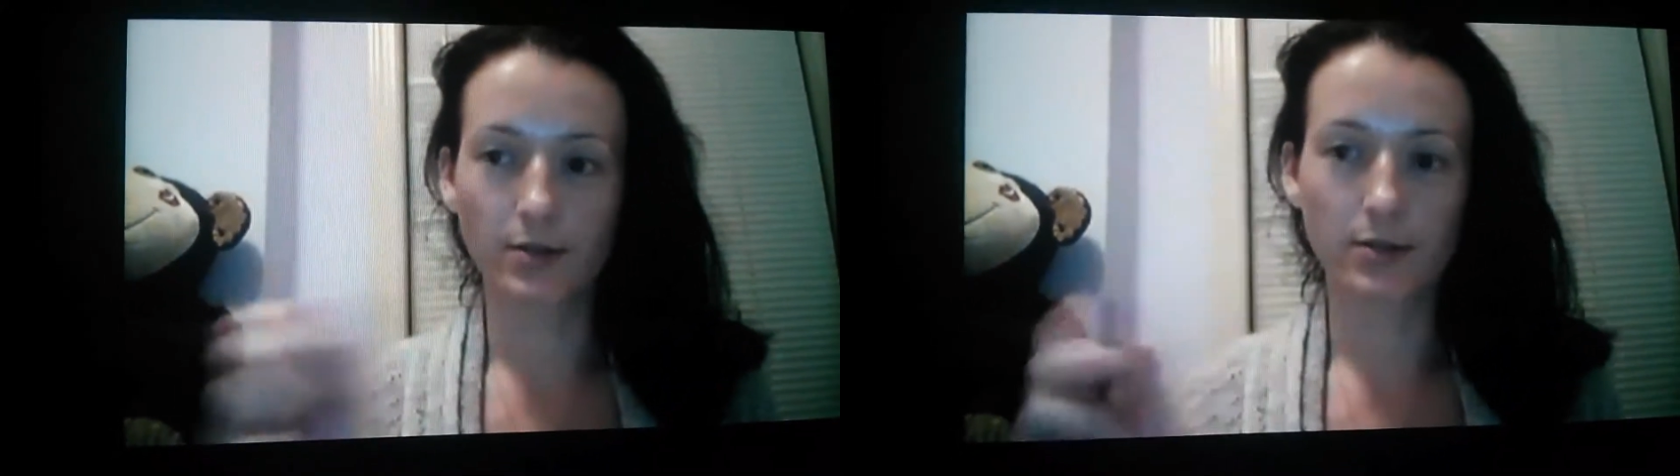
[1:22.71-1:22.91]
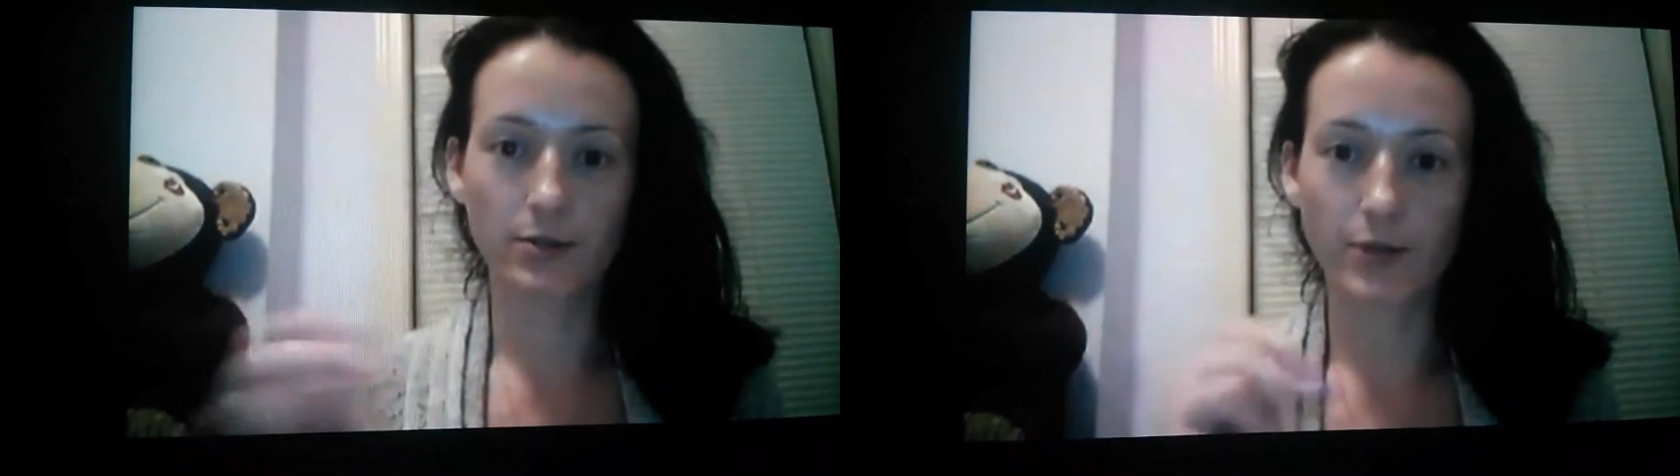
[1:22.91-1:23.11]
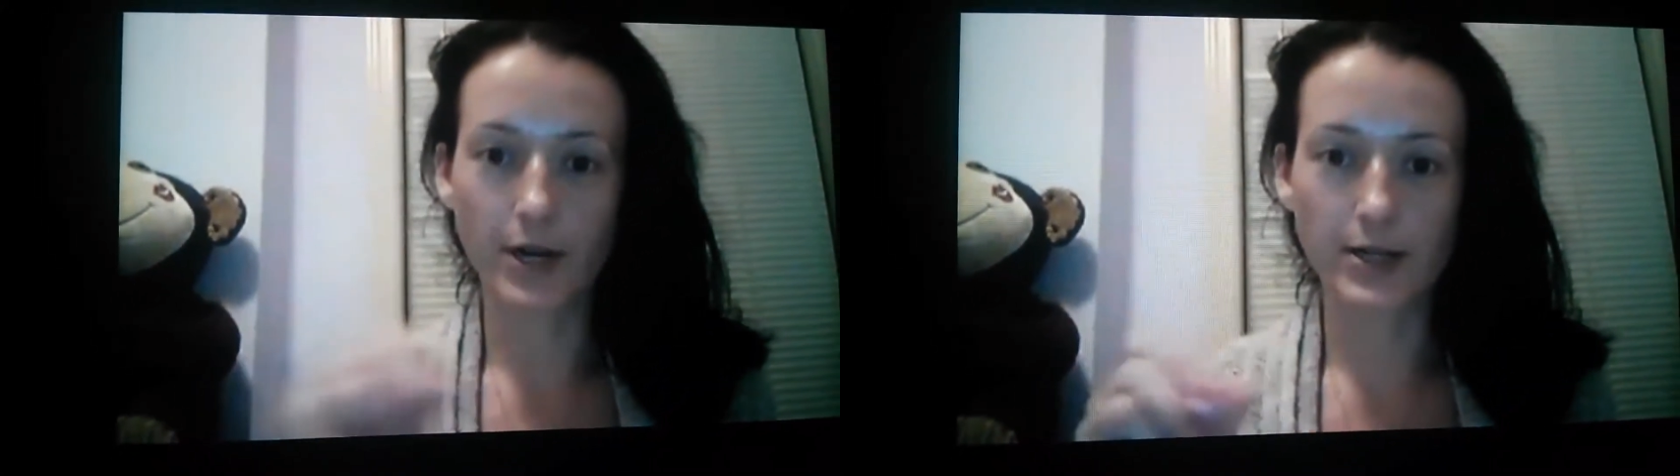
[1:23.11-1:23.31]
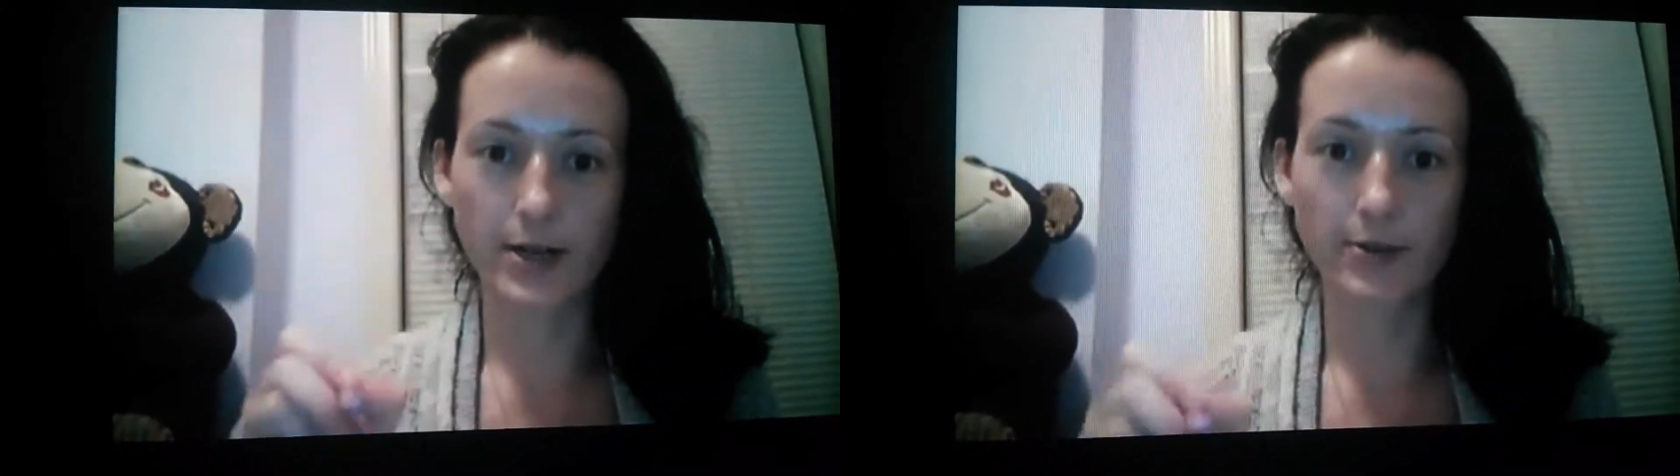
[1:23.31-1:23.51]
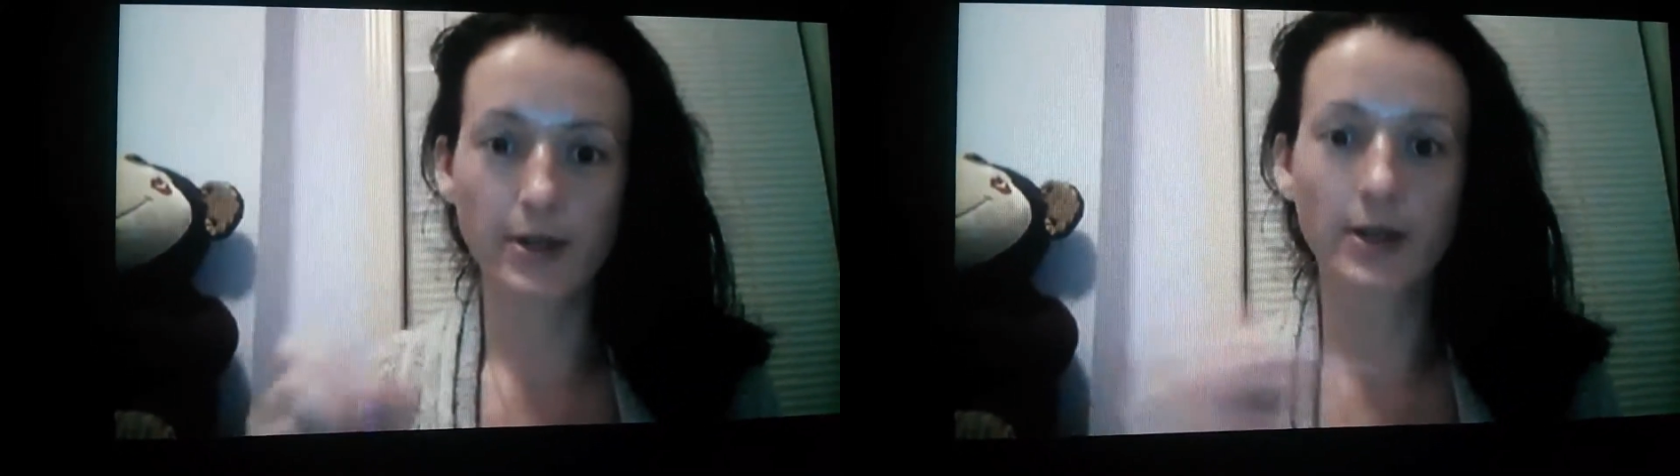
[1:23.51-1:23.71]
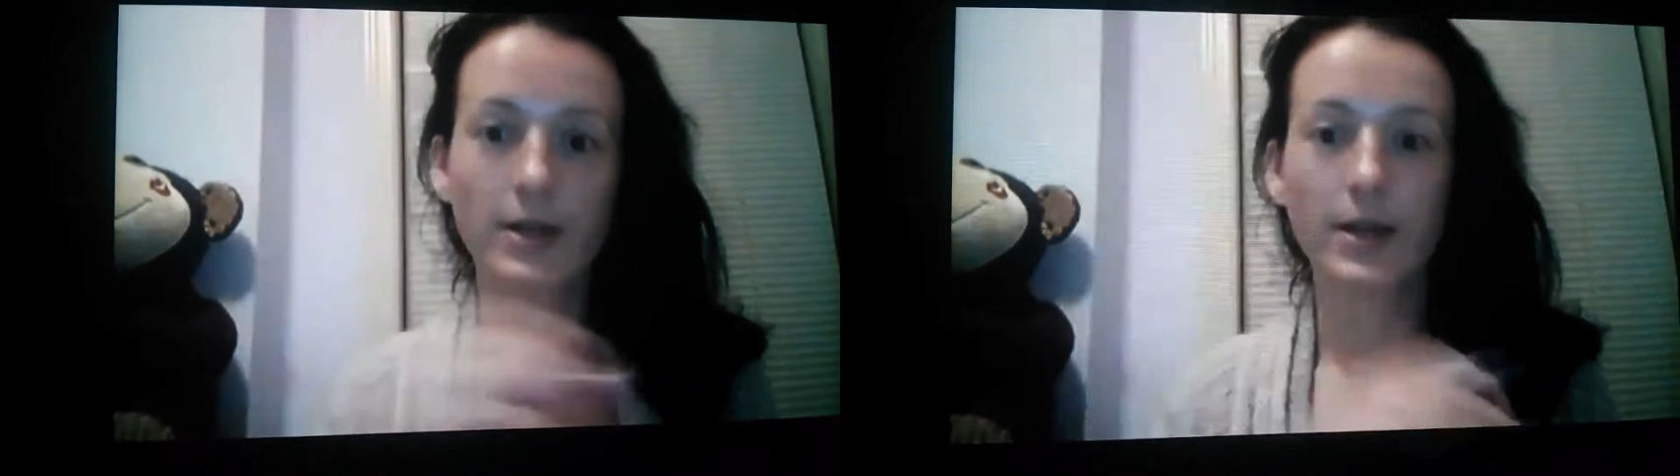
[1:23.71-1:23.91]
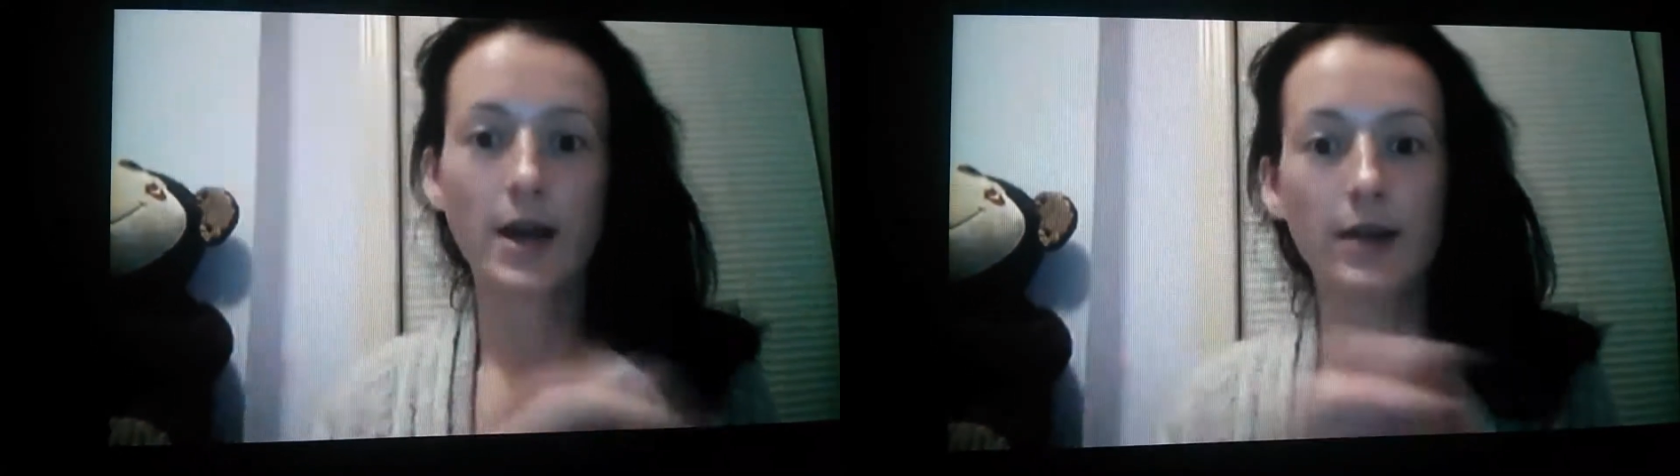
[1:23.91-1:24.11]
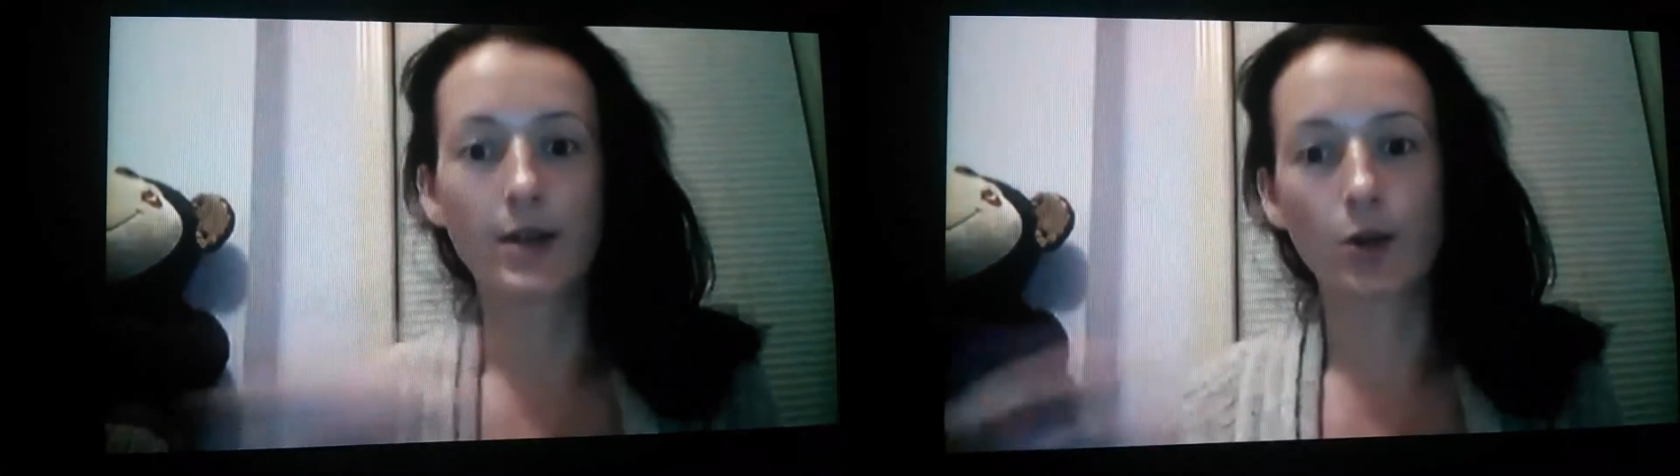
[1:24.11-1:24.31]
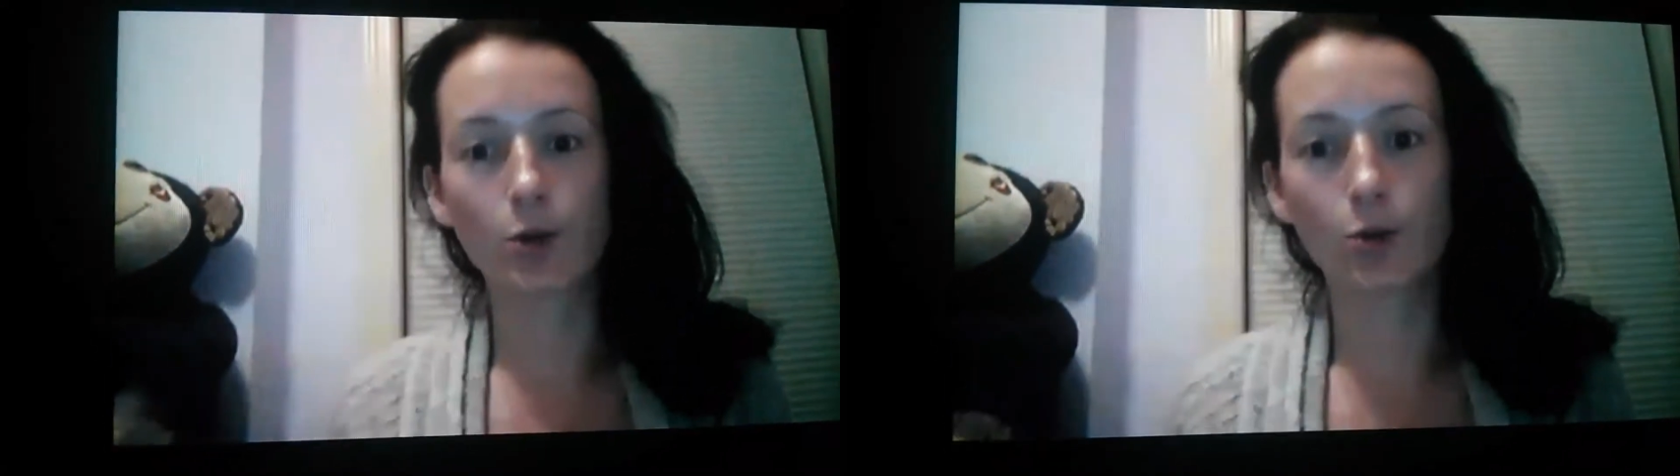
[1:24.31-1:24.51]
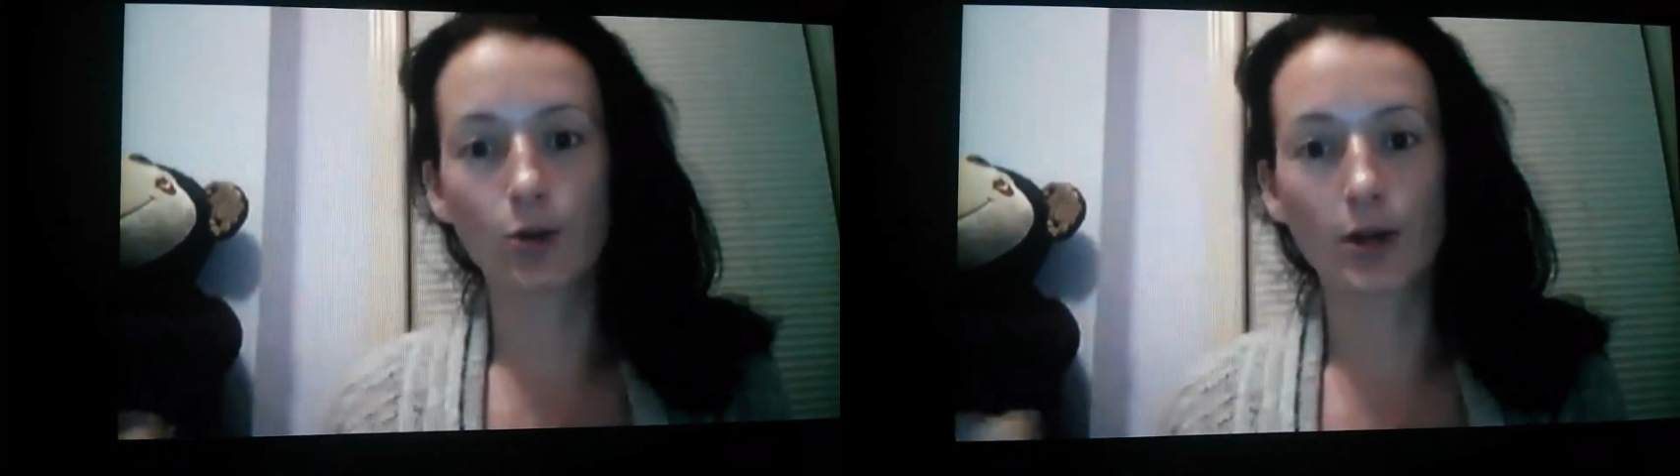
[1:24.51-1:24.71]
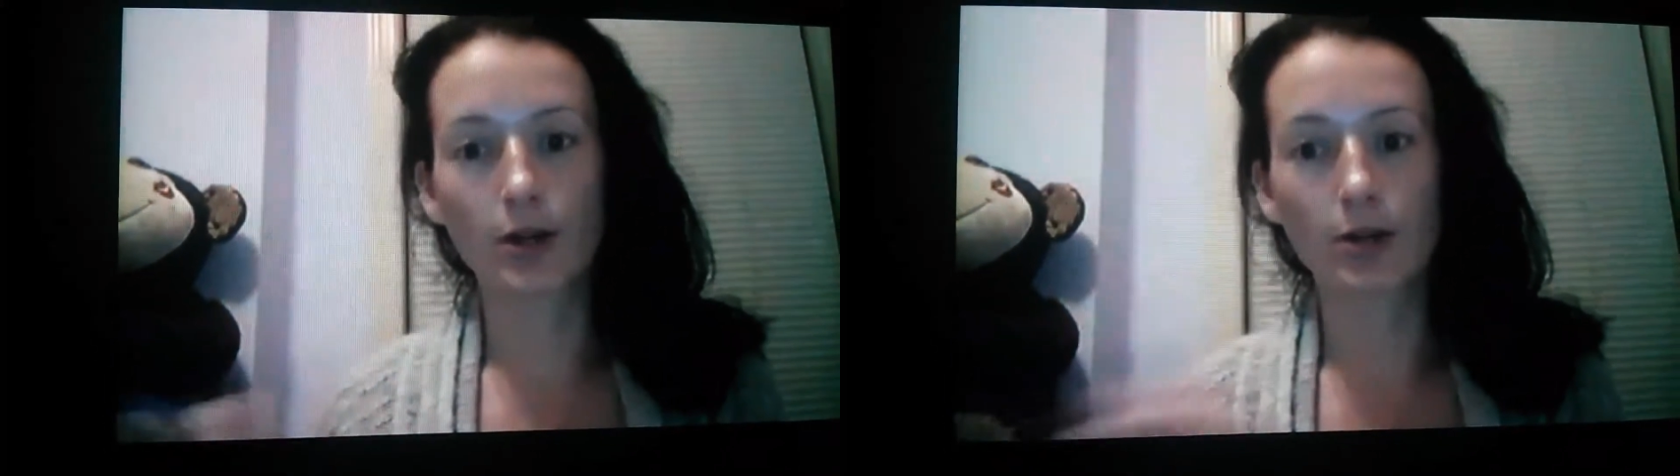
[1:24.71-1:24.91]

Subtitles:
write it down, and then go and